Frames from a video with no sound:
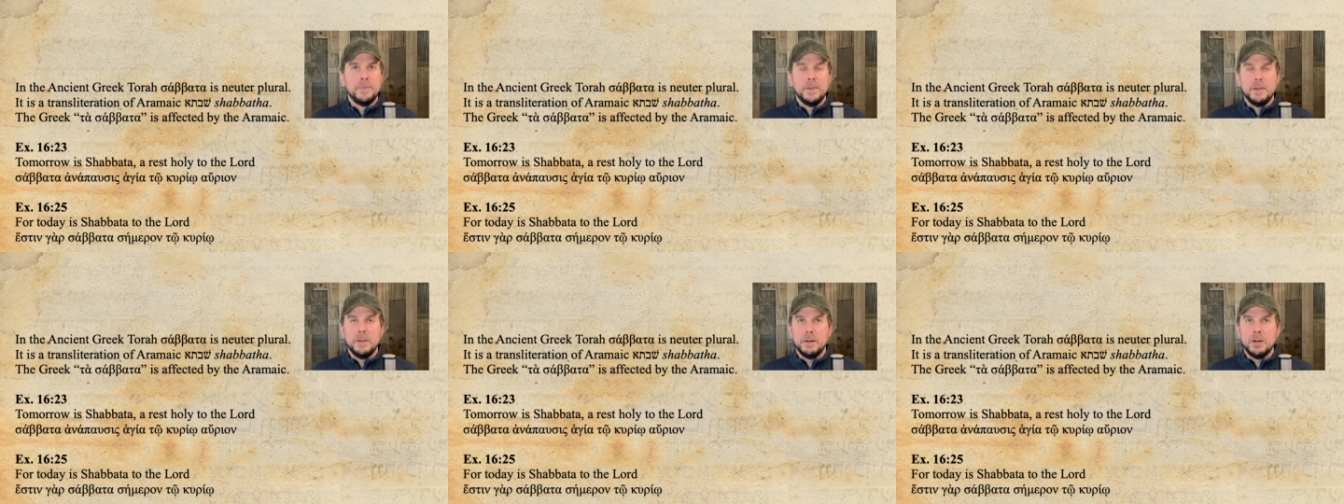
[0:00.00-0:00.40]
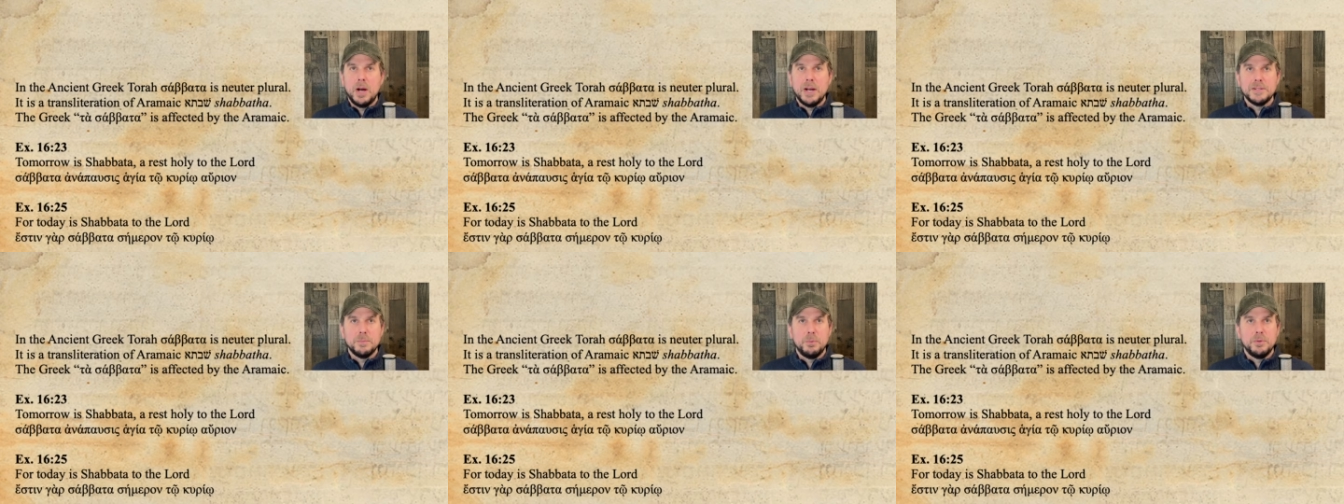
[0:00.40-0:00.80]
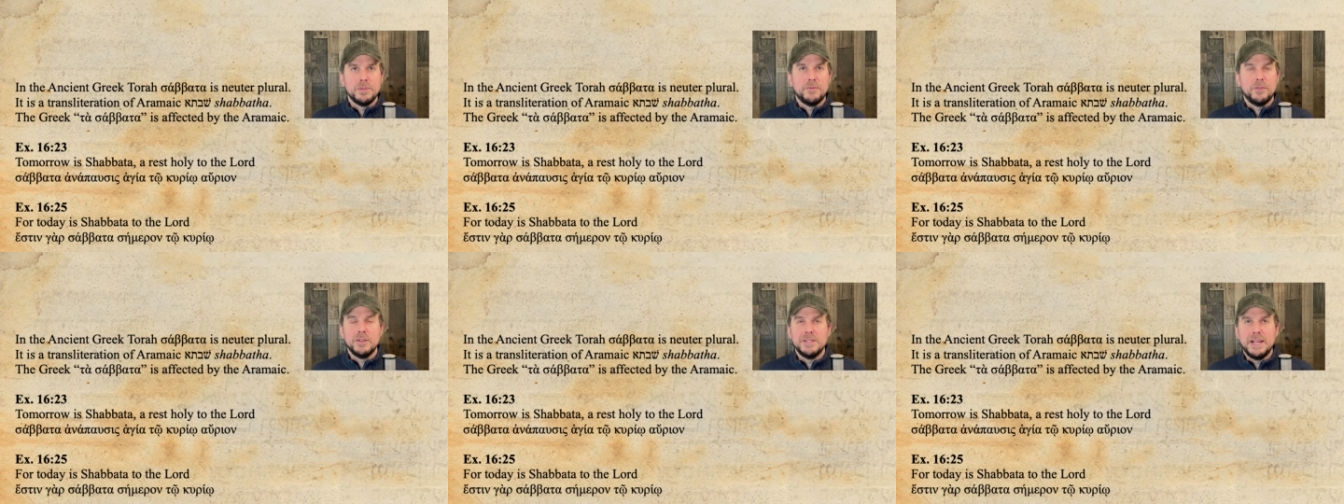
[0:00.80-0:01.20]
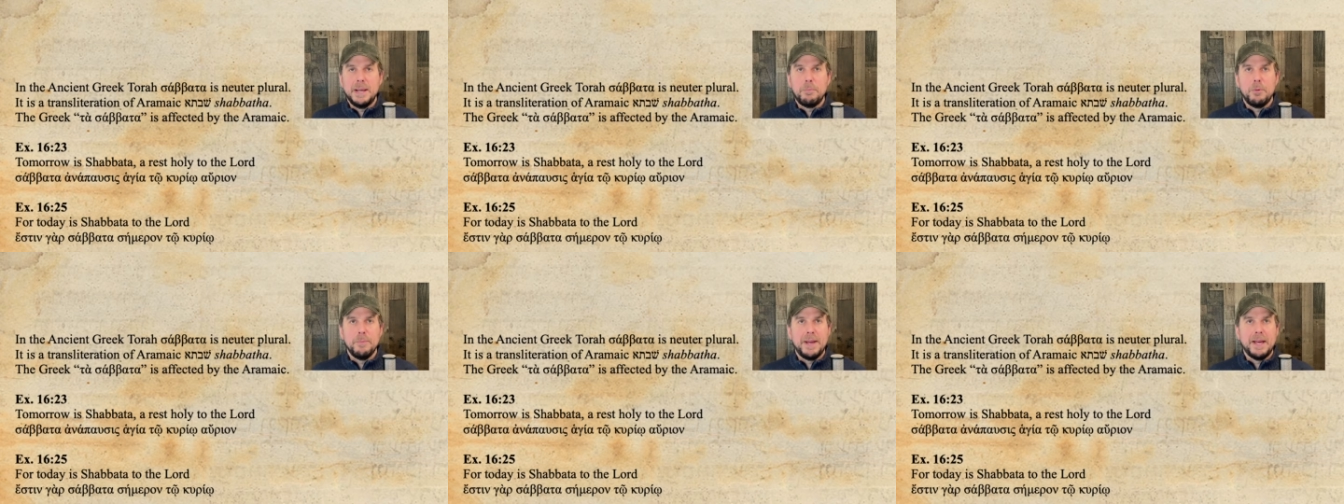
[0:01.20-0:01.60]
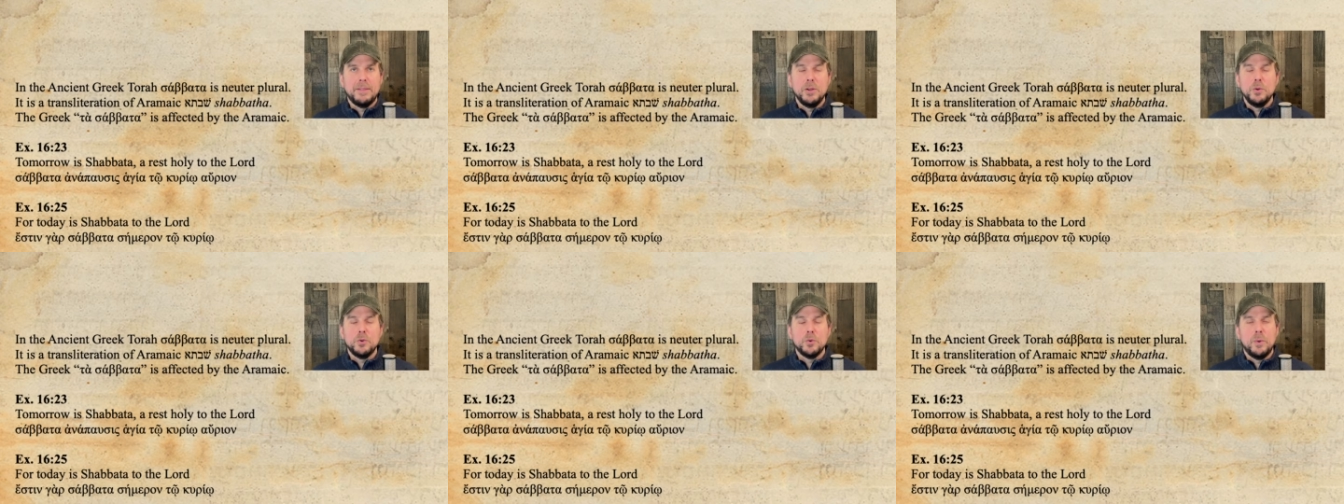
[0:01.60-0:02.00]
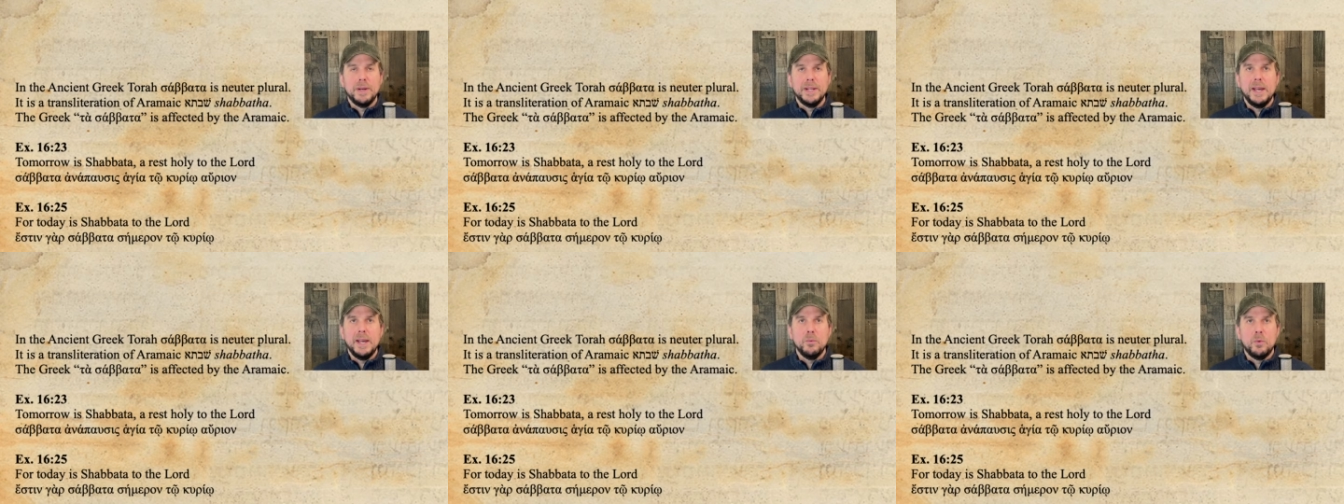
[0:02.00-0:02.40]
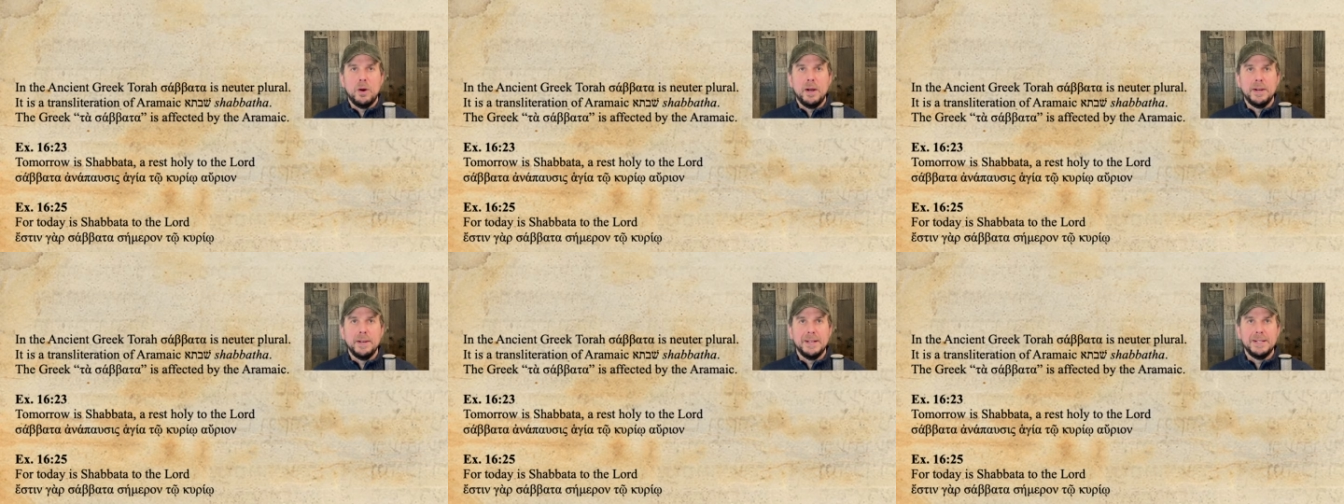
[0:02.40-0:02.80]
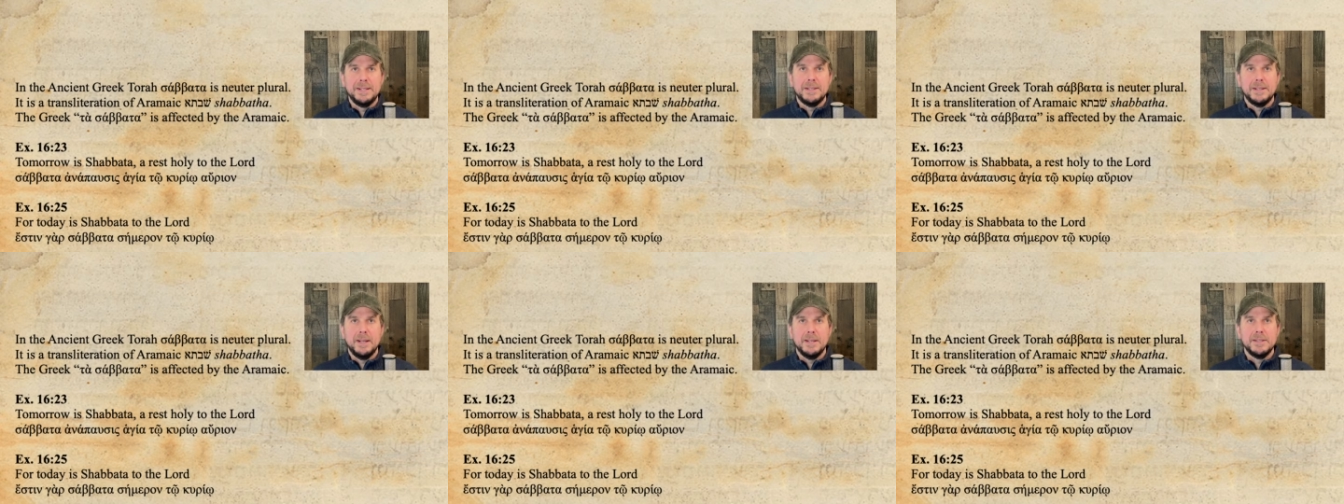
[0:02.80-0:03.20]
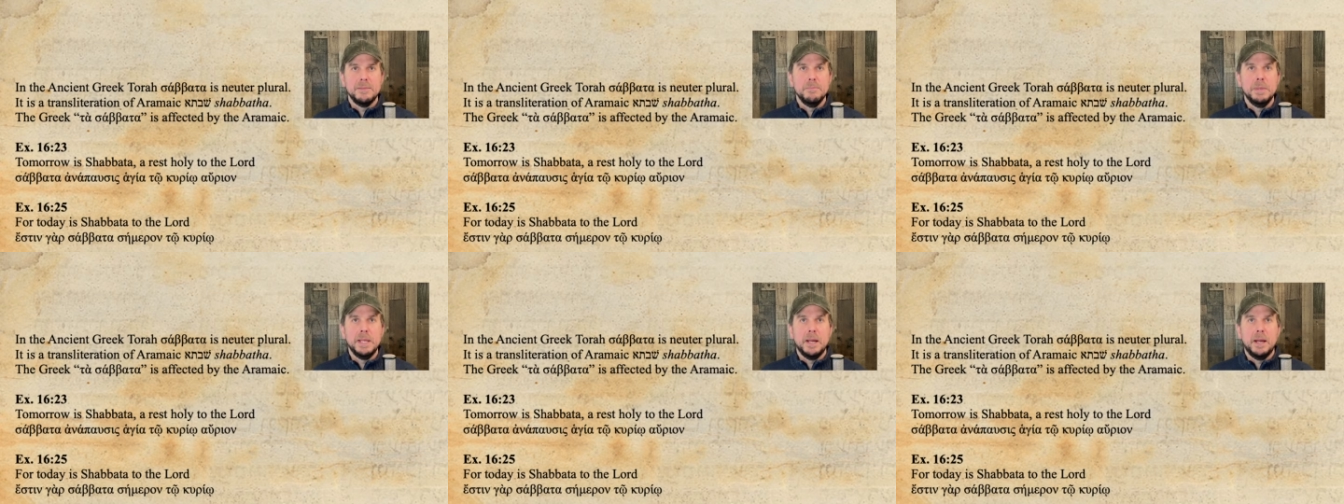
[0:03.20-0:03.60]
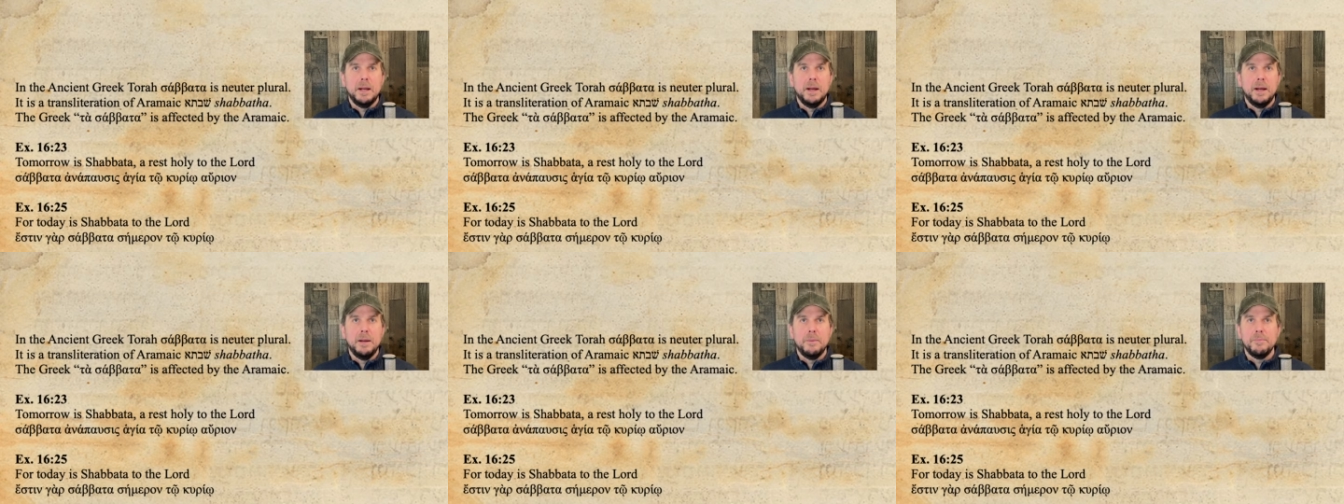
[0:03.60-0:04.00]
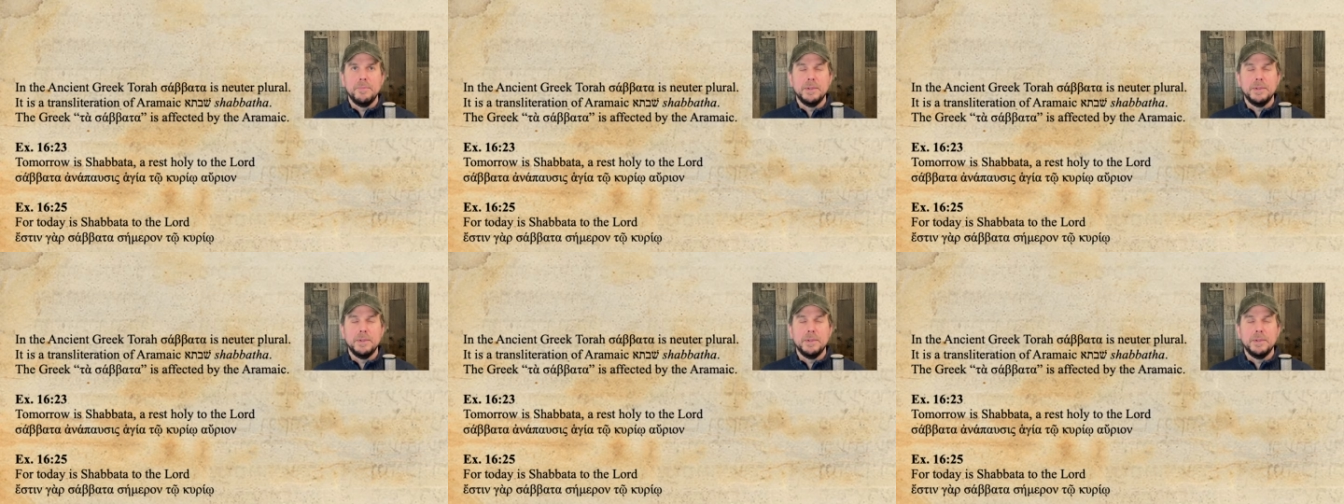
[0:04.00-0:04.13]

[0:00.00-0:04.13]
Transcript: the Gospels, for example, Matthew 28 1, and it says, um,